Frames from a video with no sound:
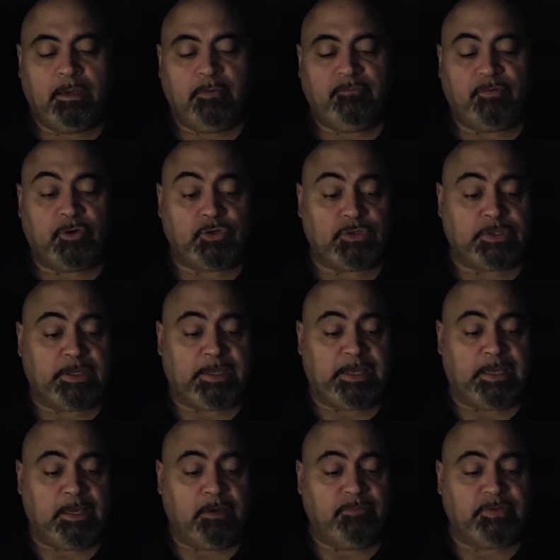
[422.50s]
First the
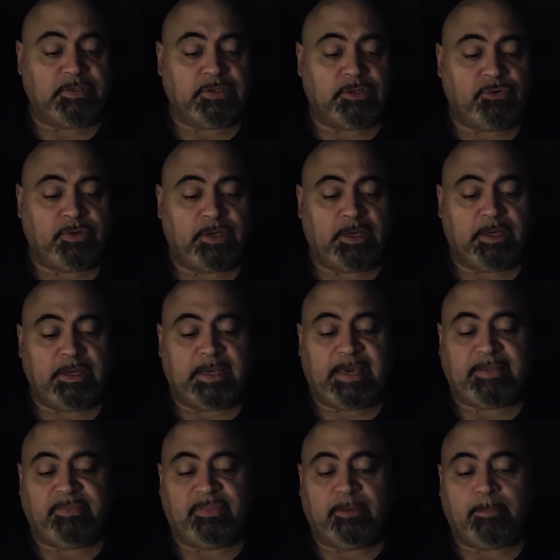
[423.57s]
king of Assyria
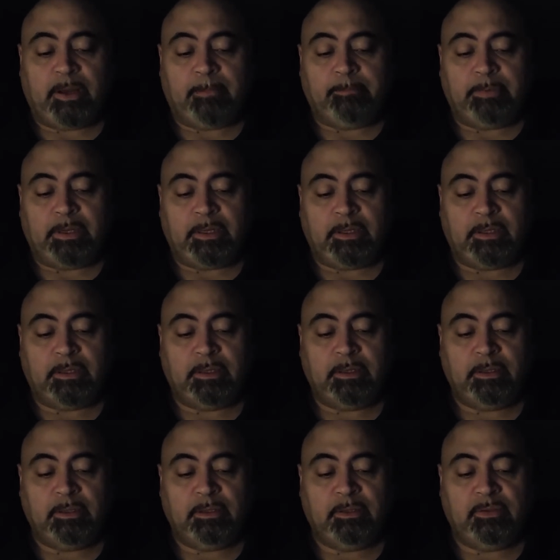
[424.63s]
ate them up,
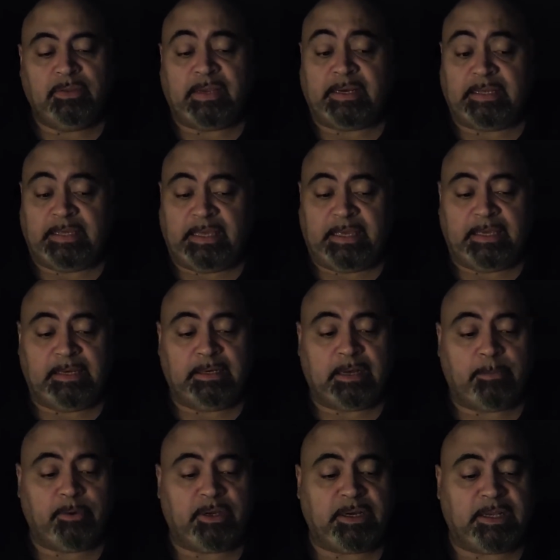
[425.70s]
then King
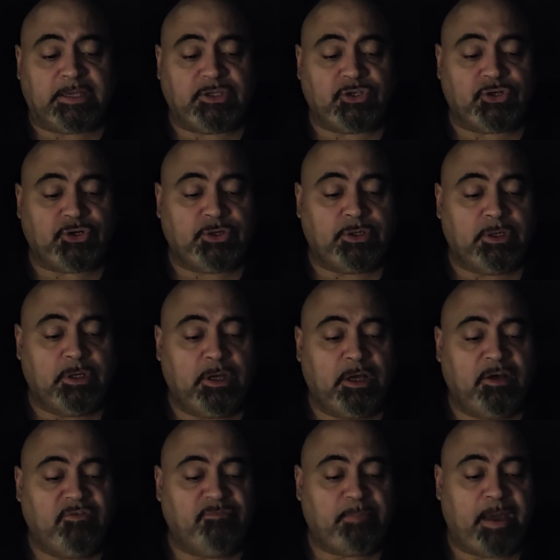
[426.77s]
Nebuchadnezzar
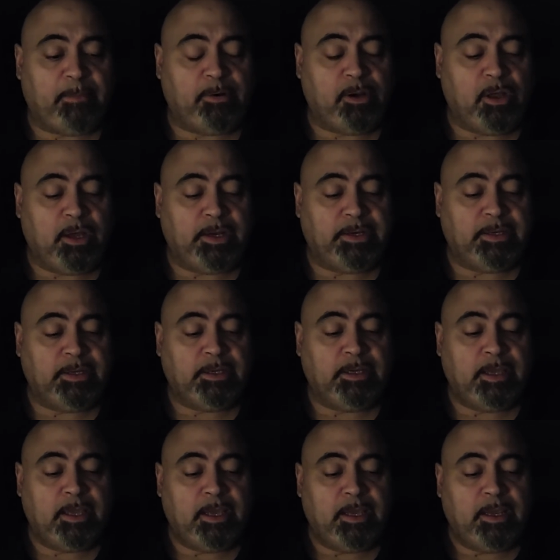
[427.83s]
of Babylon
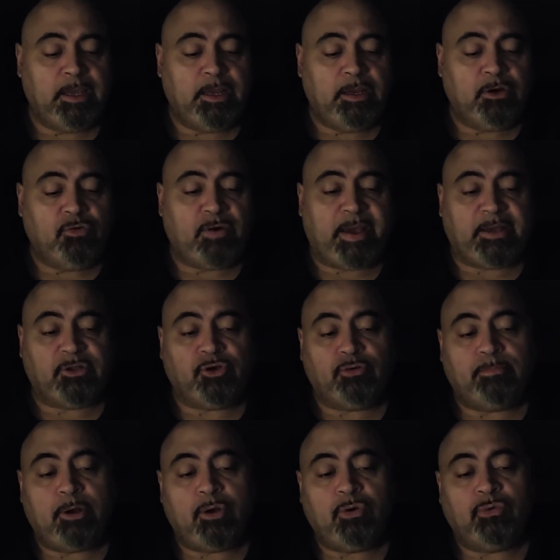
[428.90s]
cracked her
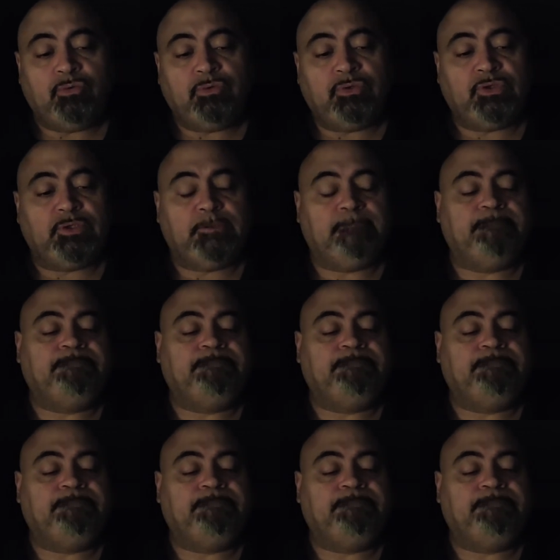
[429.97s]
bones.